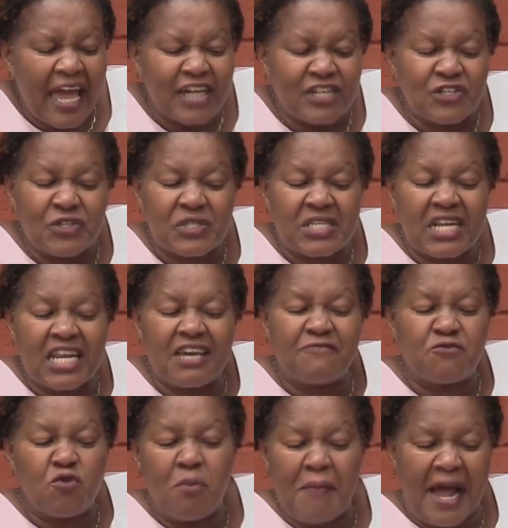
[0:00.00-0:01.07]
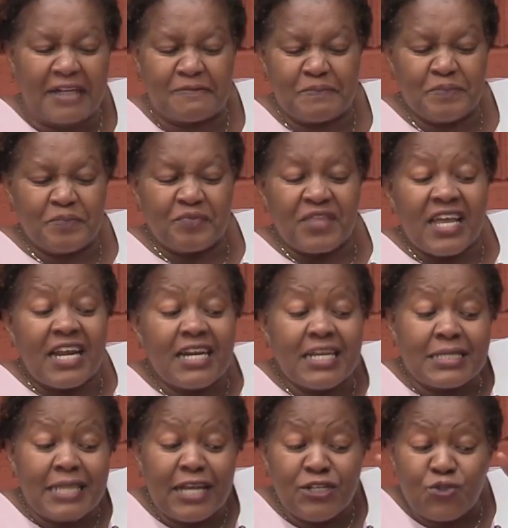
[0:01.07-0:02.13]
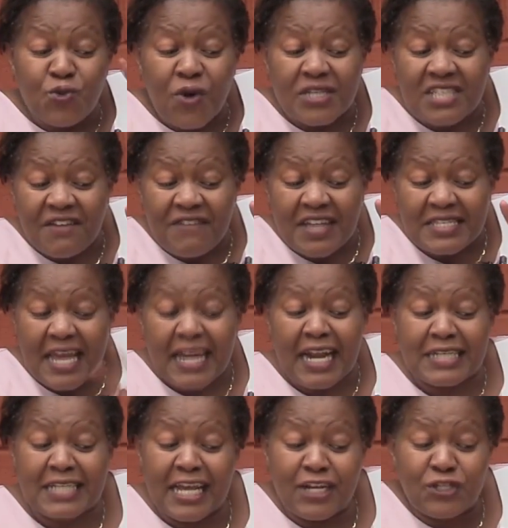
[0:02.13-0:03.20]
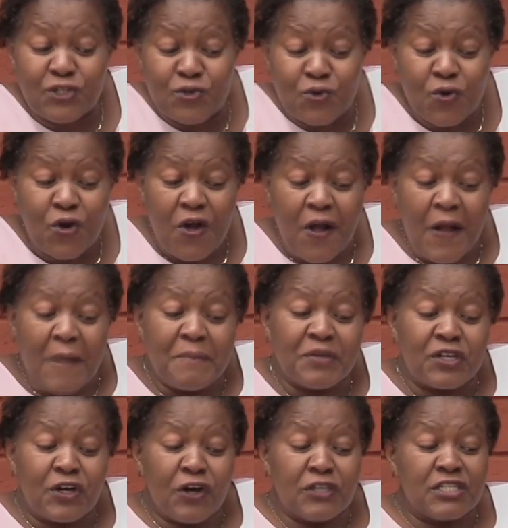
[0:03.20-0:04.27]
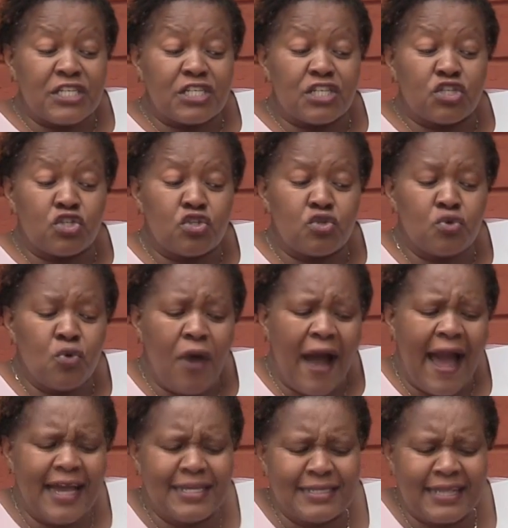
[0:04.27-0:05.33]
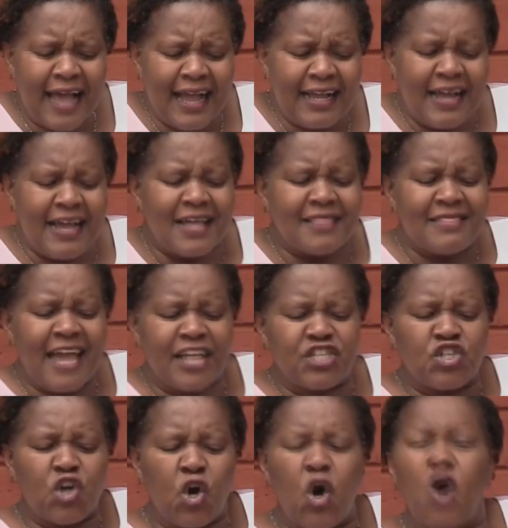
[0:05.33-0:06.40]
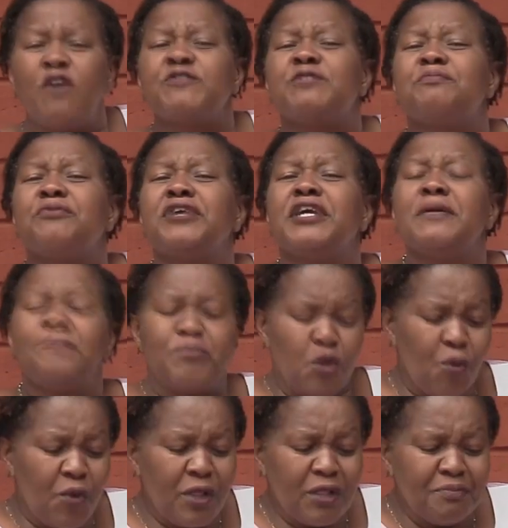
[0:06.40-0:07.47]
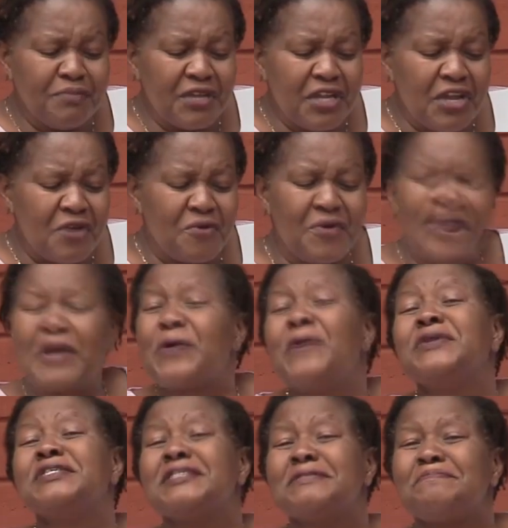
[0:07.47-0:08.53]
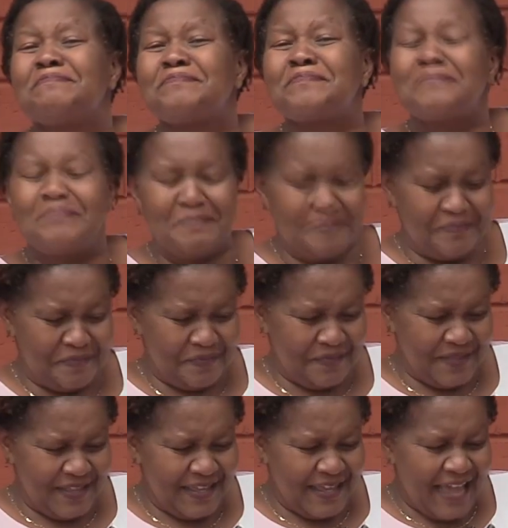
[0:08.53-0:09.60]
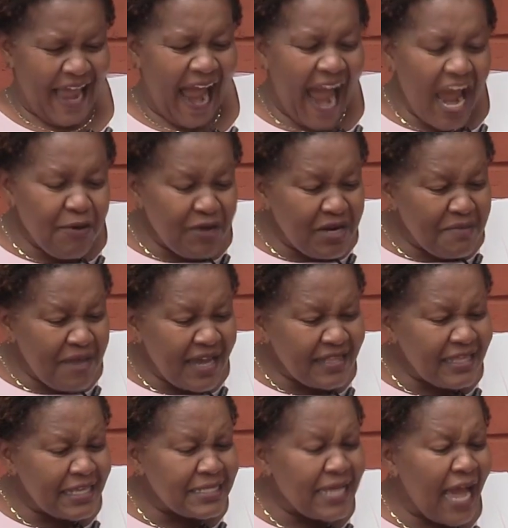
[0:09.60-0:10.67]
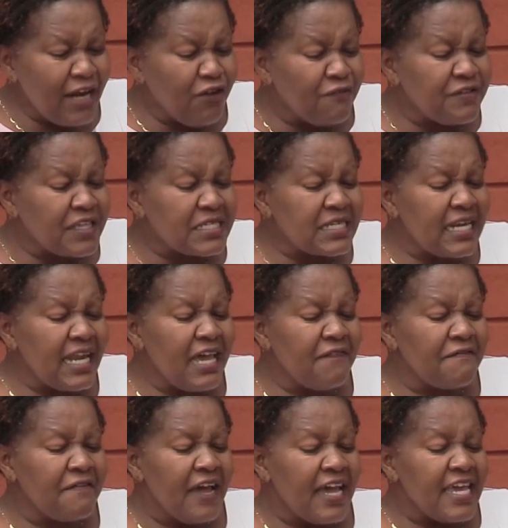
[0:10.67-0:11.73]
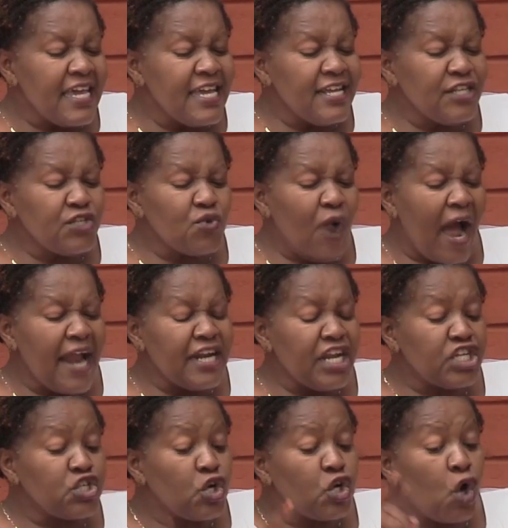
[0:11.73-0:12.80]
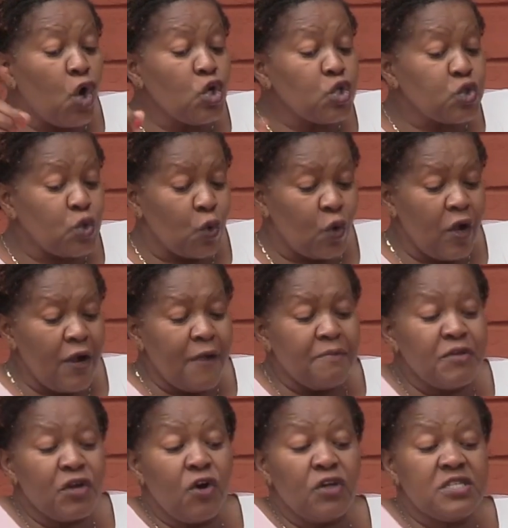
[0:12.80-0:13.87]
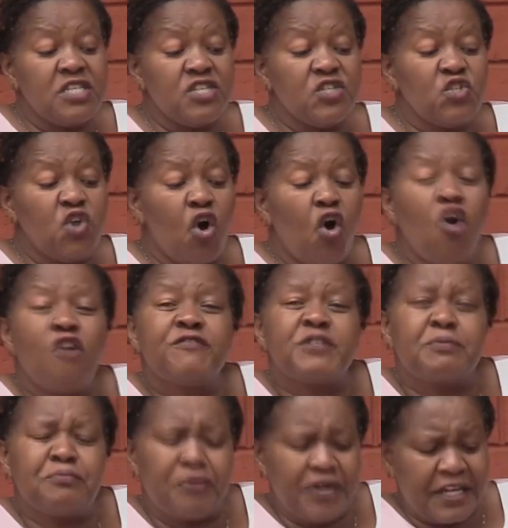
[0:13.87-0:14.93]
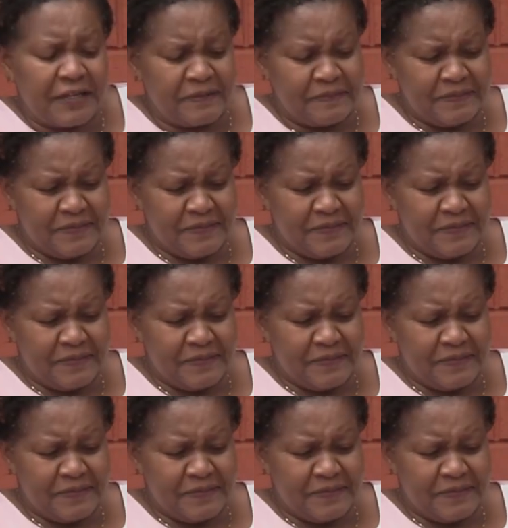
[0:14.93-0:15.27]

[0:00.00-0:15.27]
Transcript: and your slave woman. Listen to whatever Sarah tells you, because it is through Isaac that your offspring will be reckoned. I will make the son of the slave into a nation also, because he is your offspring.